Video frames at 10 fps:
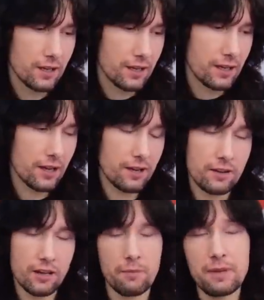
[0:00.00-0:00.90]

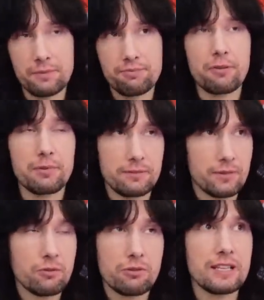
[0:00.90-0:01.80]
I mean, it probably
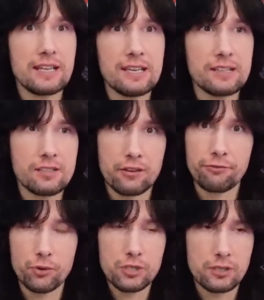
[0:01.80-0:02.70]
already is,
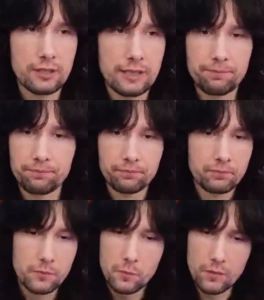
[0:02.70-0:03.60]
unfortunately,
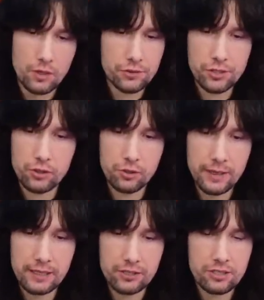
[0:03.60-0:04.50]
on social
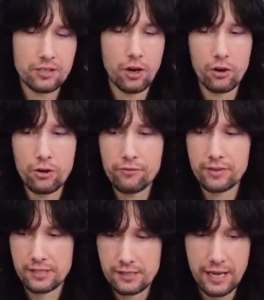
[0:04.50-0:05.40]
media, just an
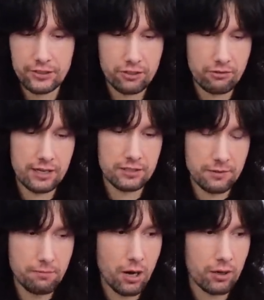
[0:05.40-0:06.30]

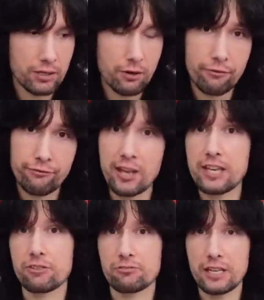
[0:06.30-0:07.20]
oversaturated market of
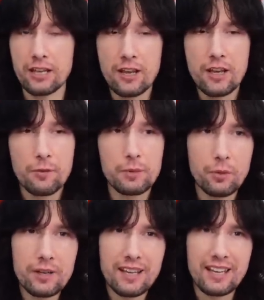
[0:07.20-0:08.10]
fakery. We
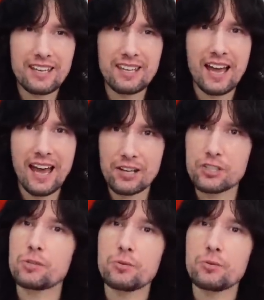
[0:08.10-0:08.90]
want to hear actual